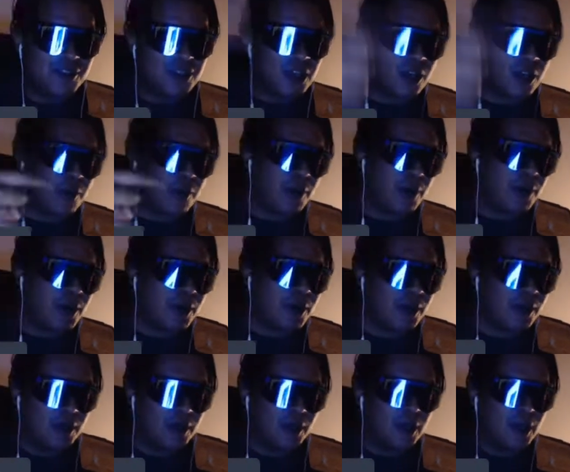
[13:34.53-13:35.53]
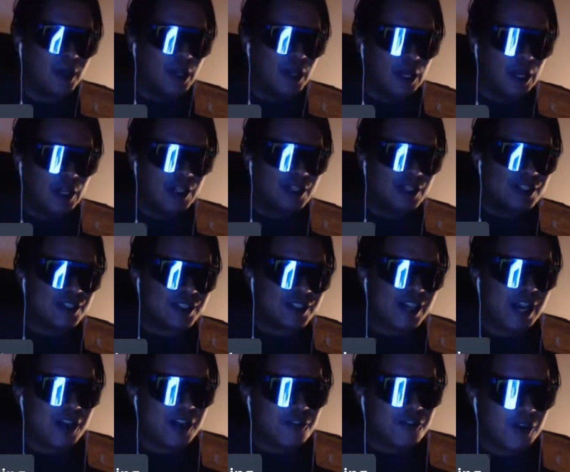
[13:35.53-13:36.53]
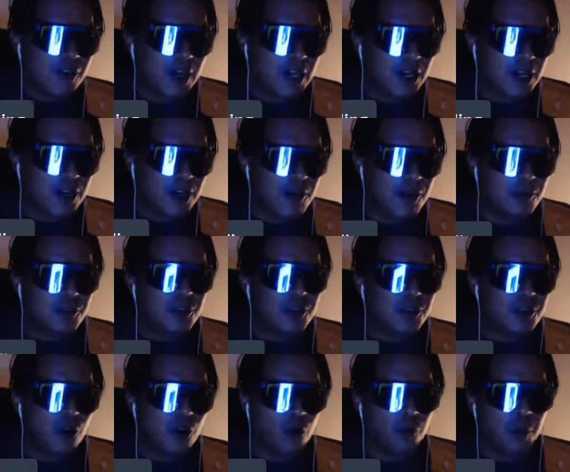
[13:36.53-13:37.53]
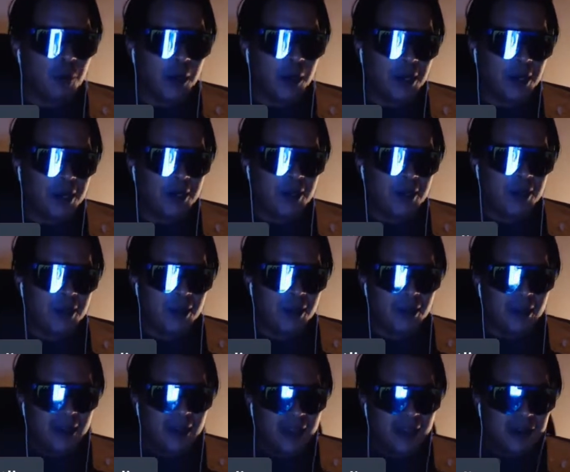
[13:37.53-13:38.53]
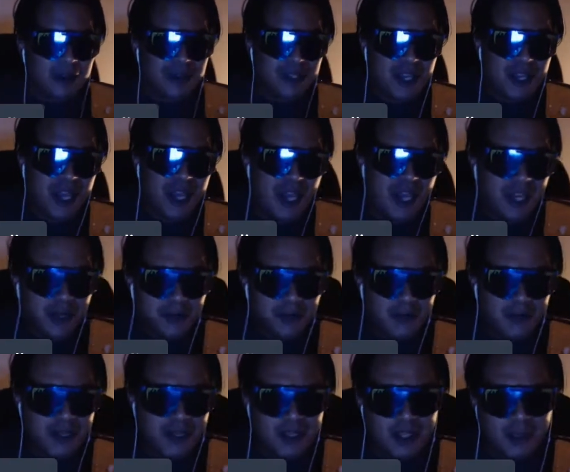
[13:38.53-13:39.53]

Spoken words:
gentlemen. Look at Zack Ryder. He was a nobody. He was a catering in